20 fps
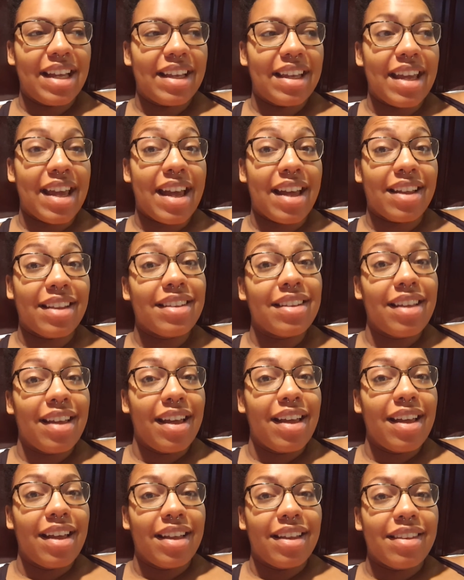Yeah,
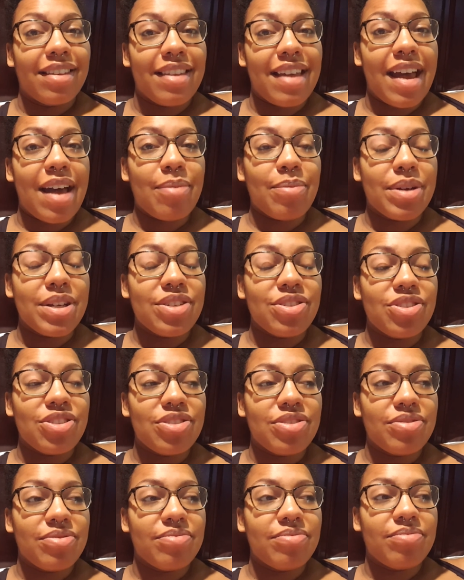that
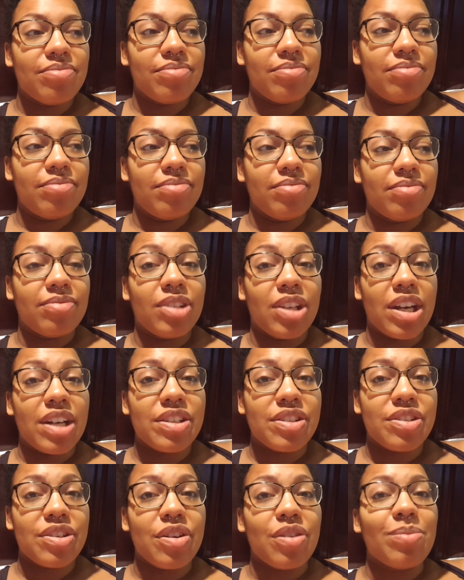much
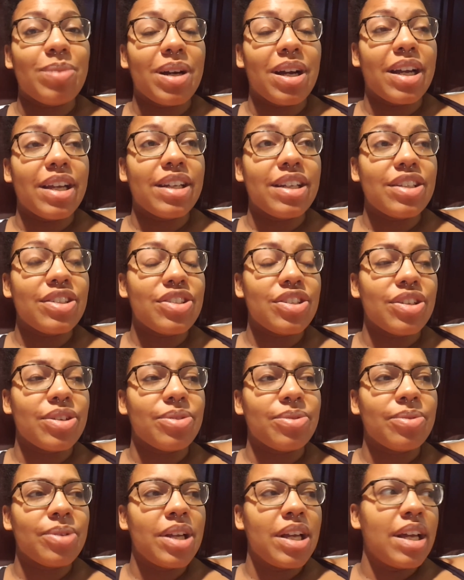gusto behind it
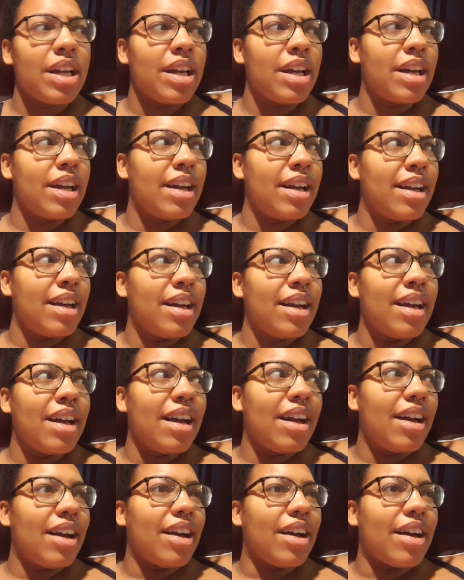too.
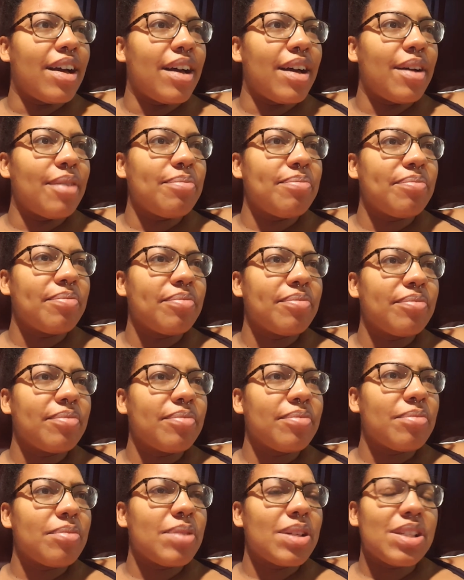So
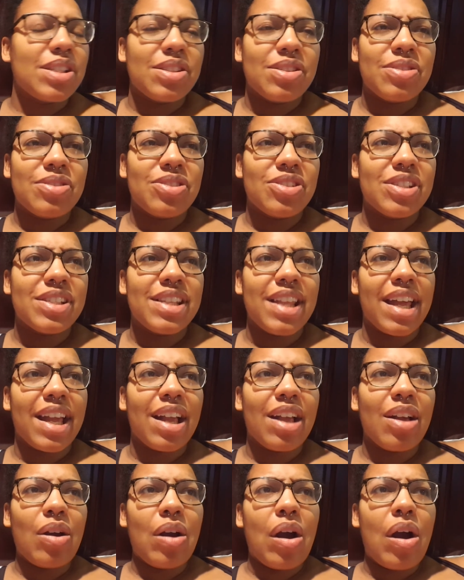it's just
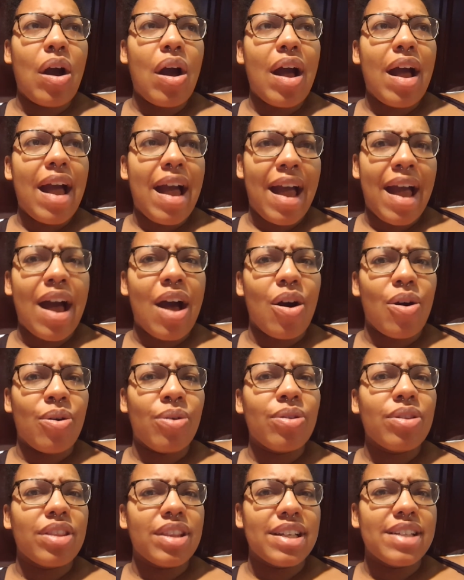like,
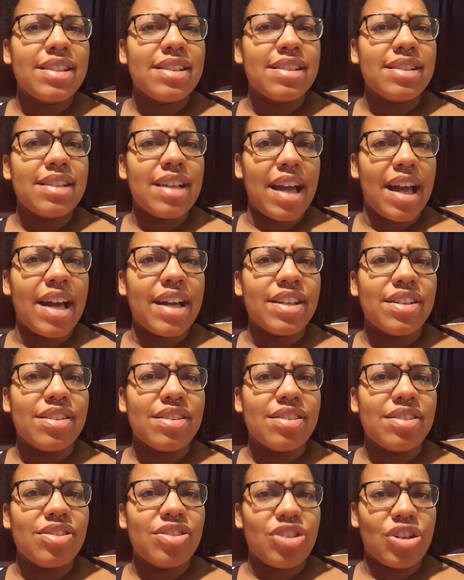ow, this
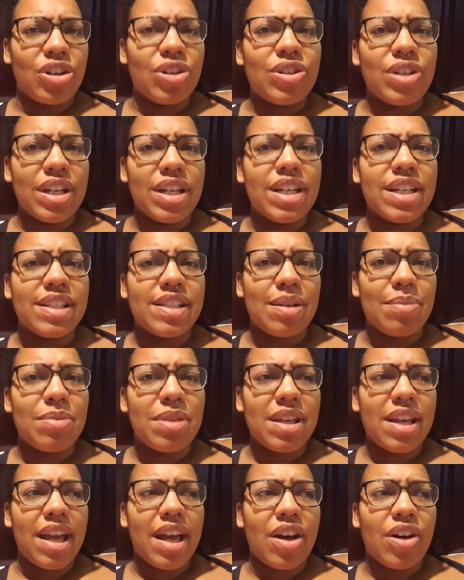has turned into
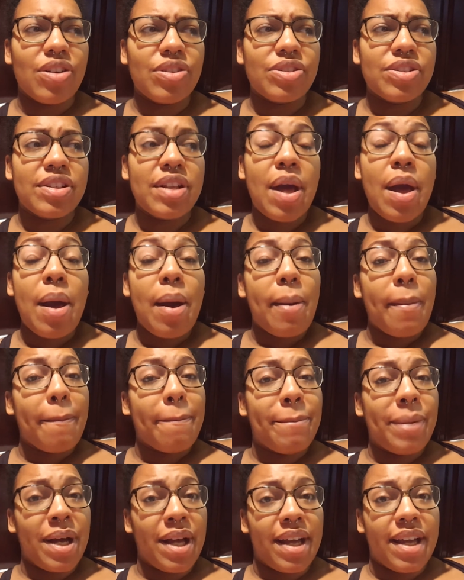something else.
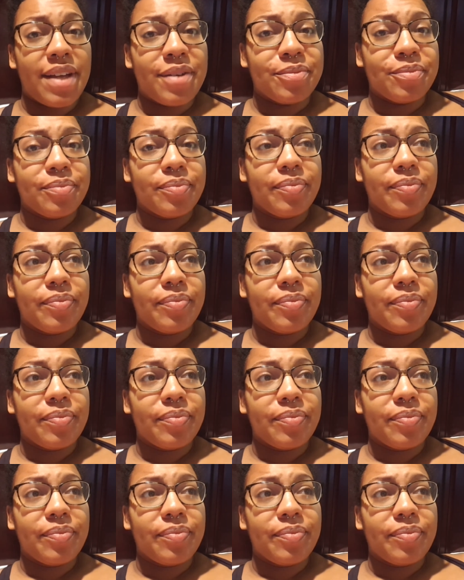But